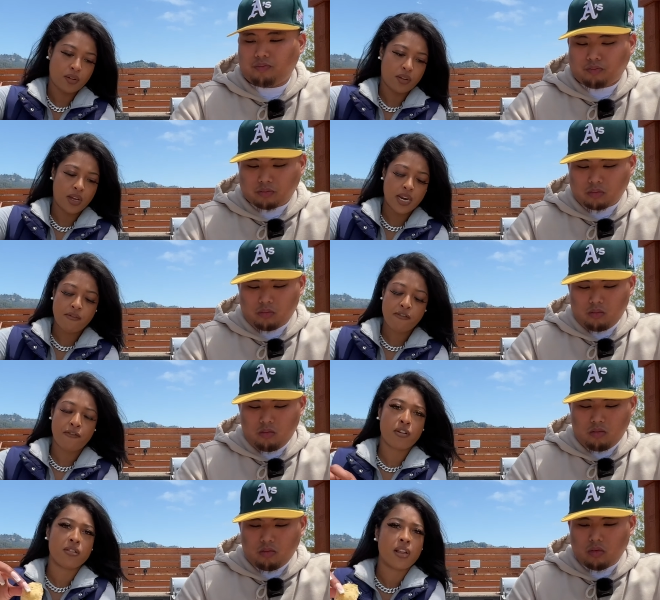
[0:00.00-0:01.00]
Speaker 1: I never
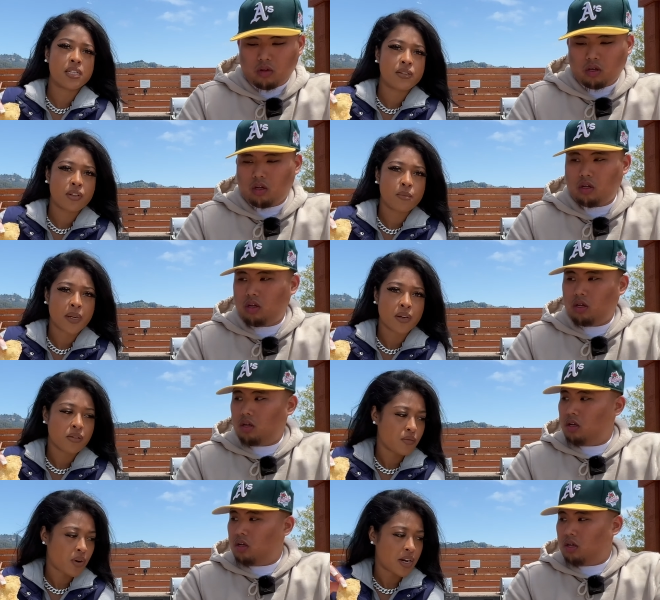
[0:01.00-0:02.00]
felt less
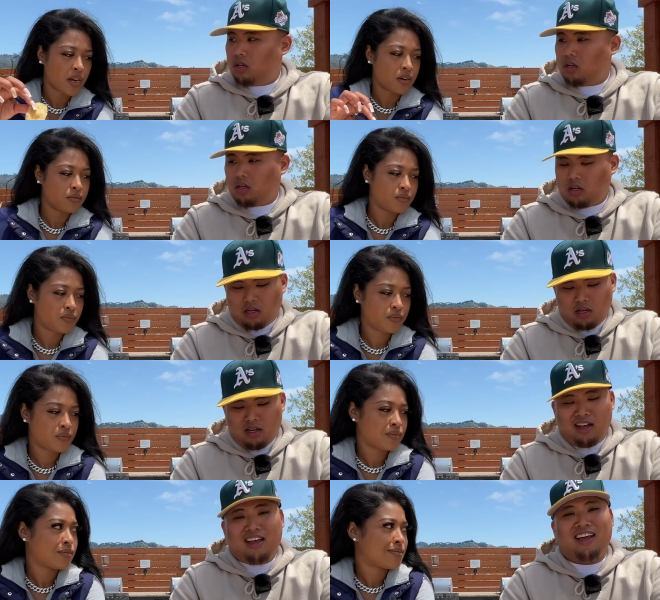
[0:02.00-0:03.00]
Filipino than right now.
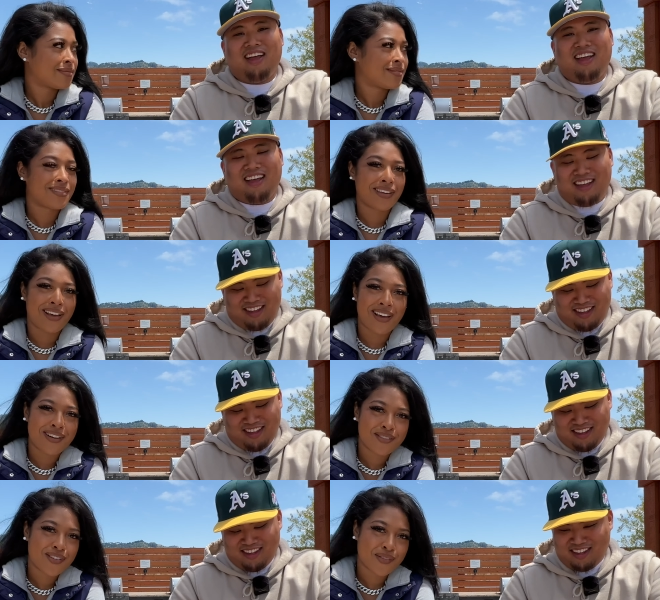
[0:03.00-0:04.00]

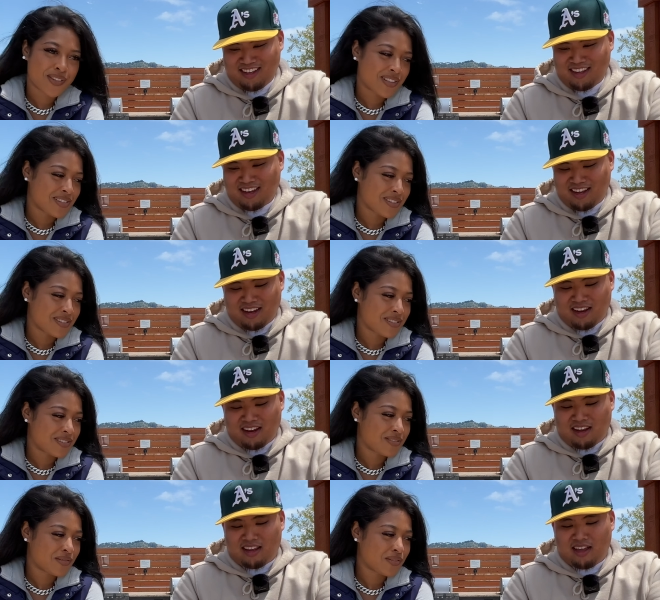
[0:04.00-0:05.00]
I don't know what this
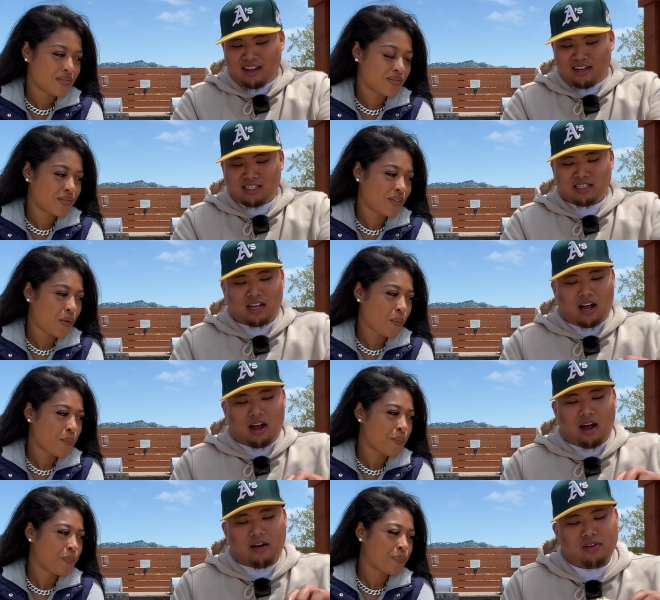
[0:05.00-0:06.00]
is.
Speaker 2: Yeah, this is.
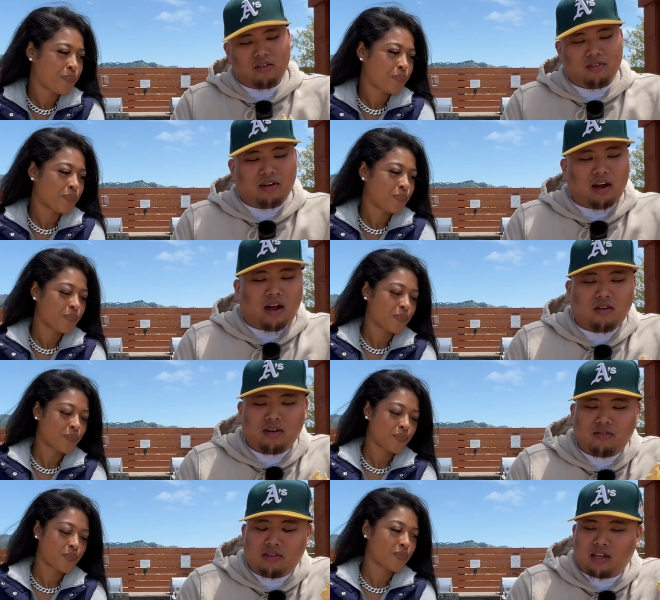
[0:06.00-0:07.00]
I, have never. I
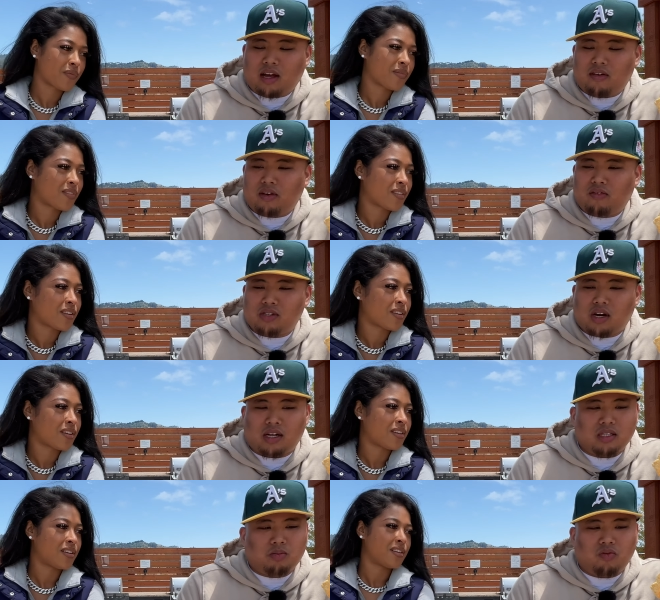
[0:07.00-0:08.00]
don't even think I've ever
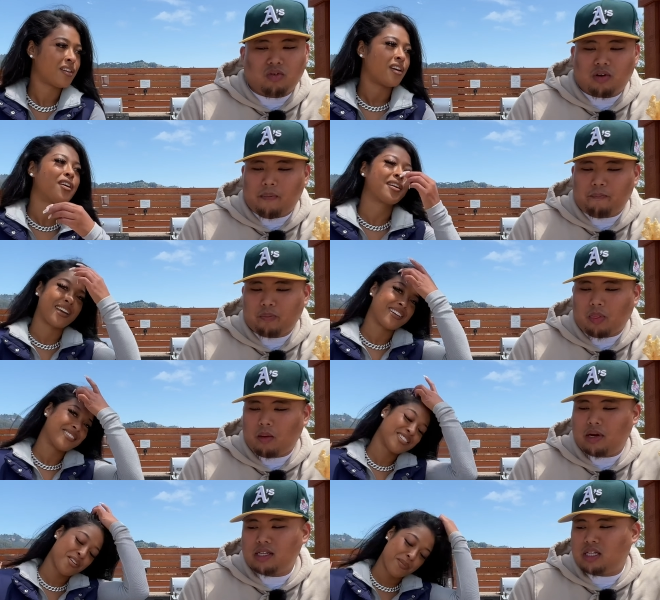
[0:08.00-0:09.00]
tried this before. Okay.
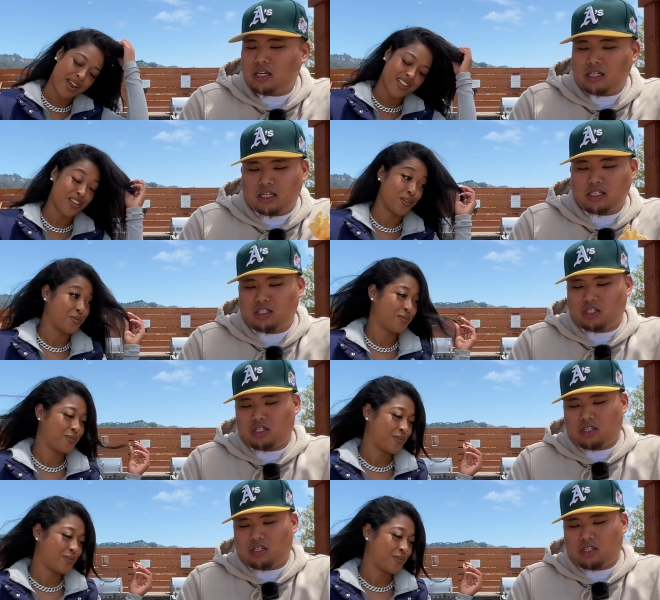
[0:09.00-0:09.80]
But so it's a, it's alone